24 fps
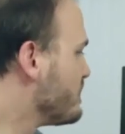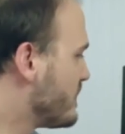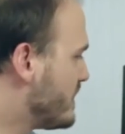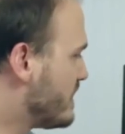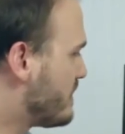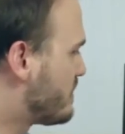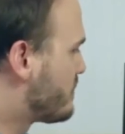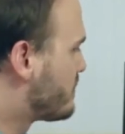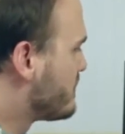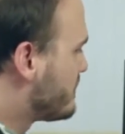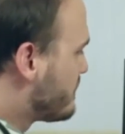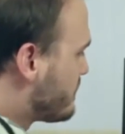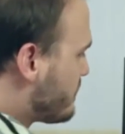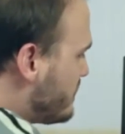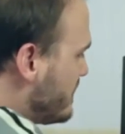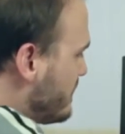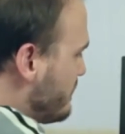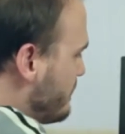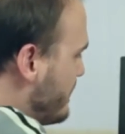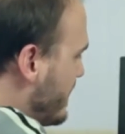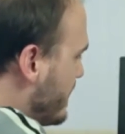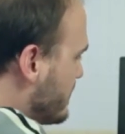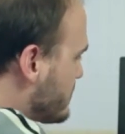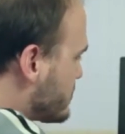there are th three
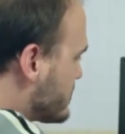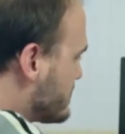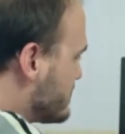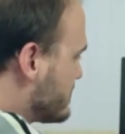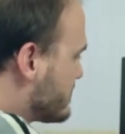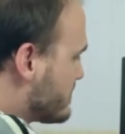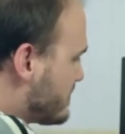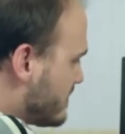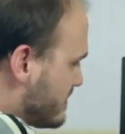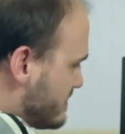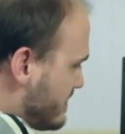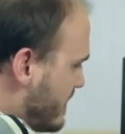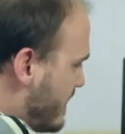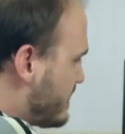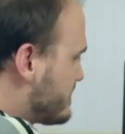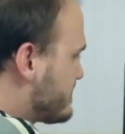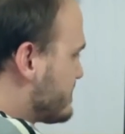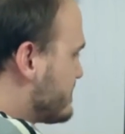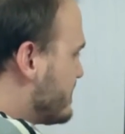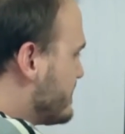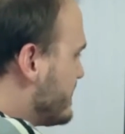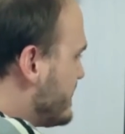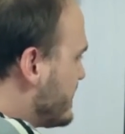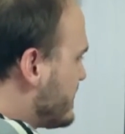factions, the techs,
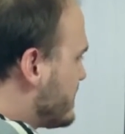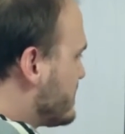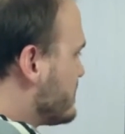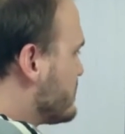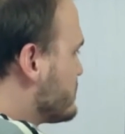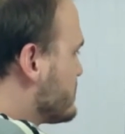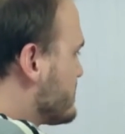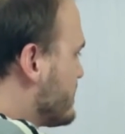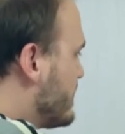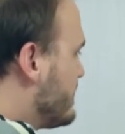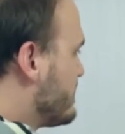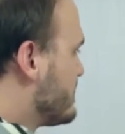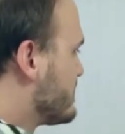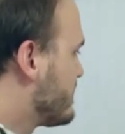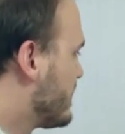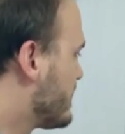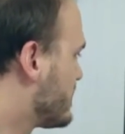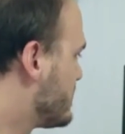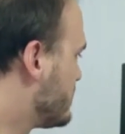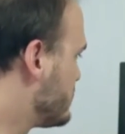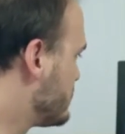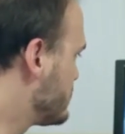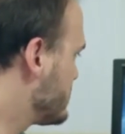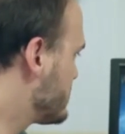the Ecos, and the
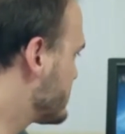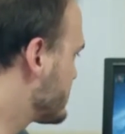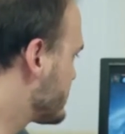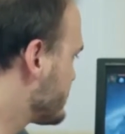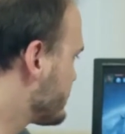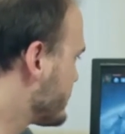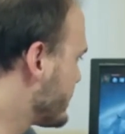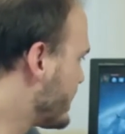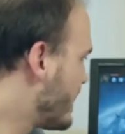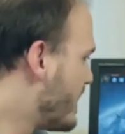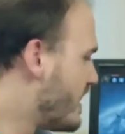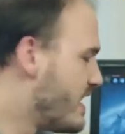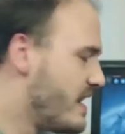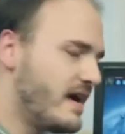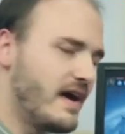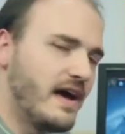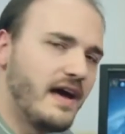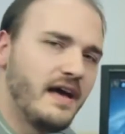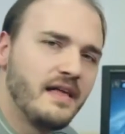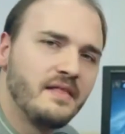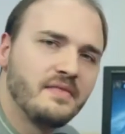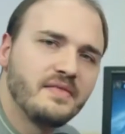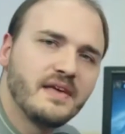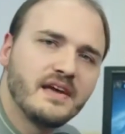tycoons.
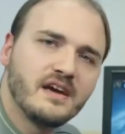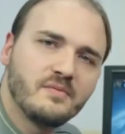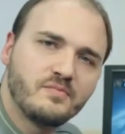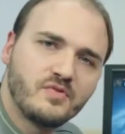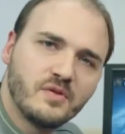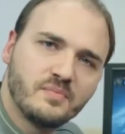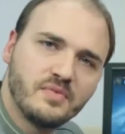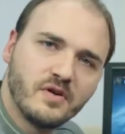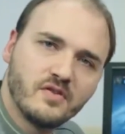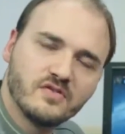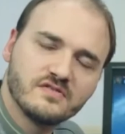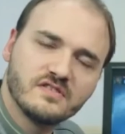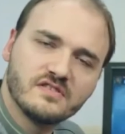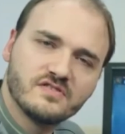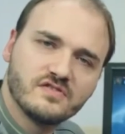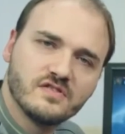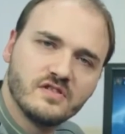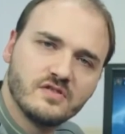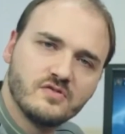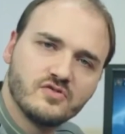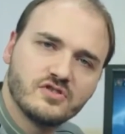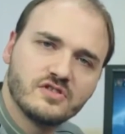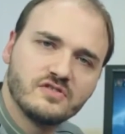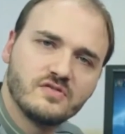And they are proposing a
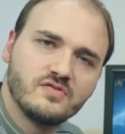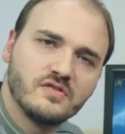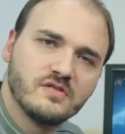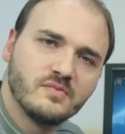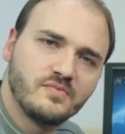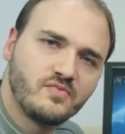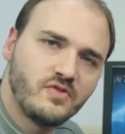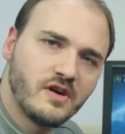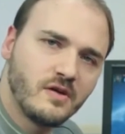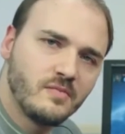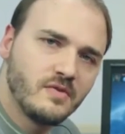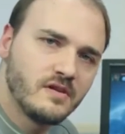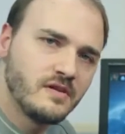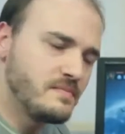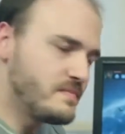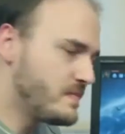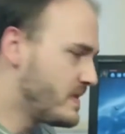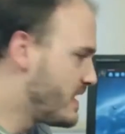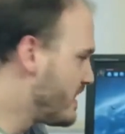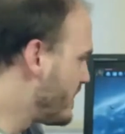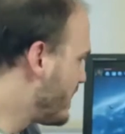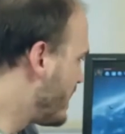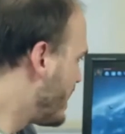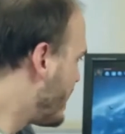solution to the problem
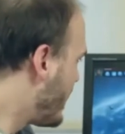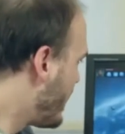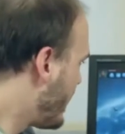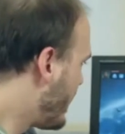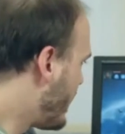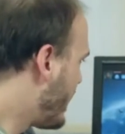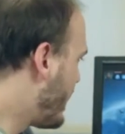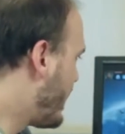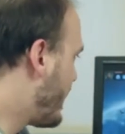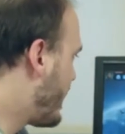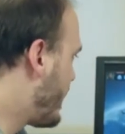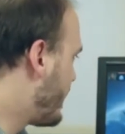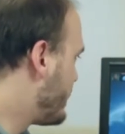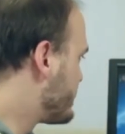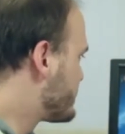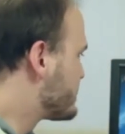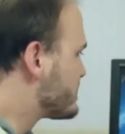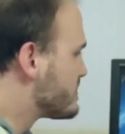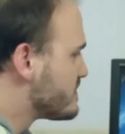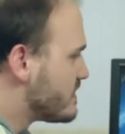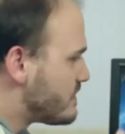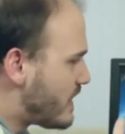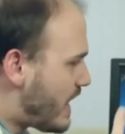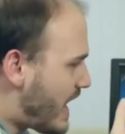and
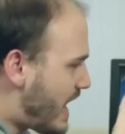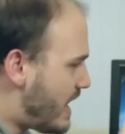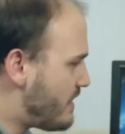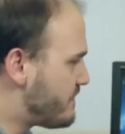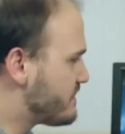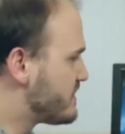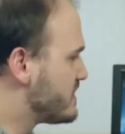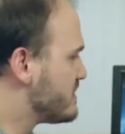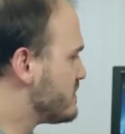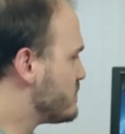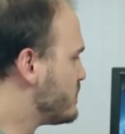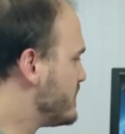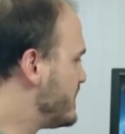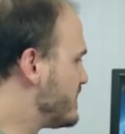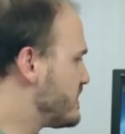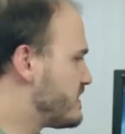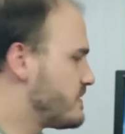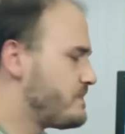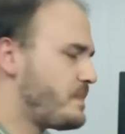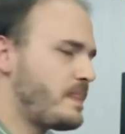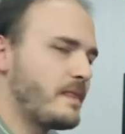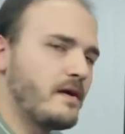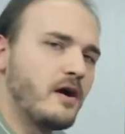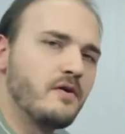after a week
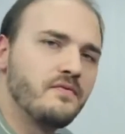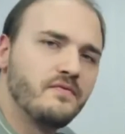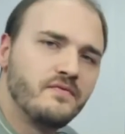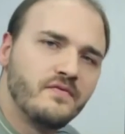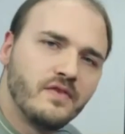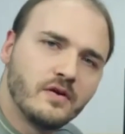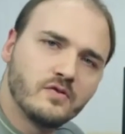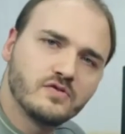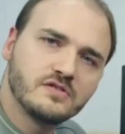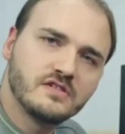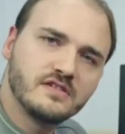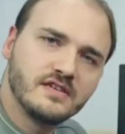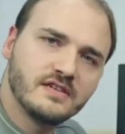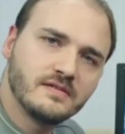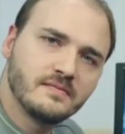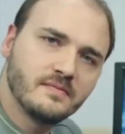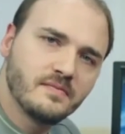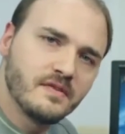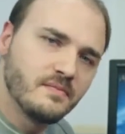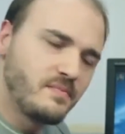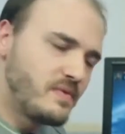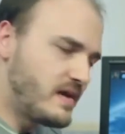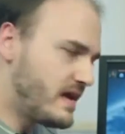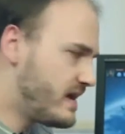of voting,
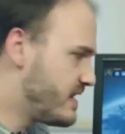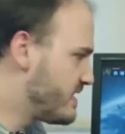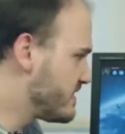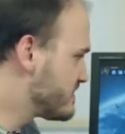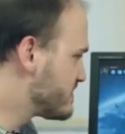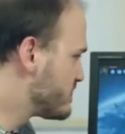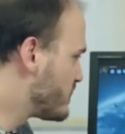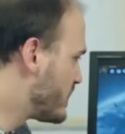the players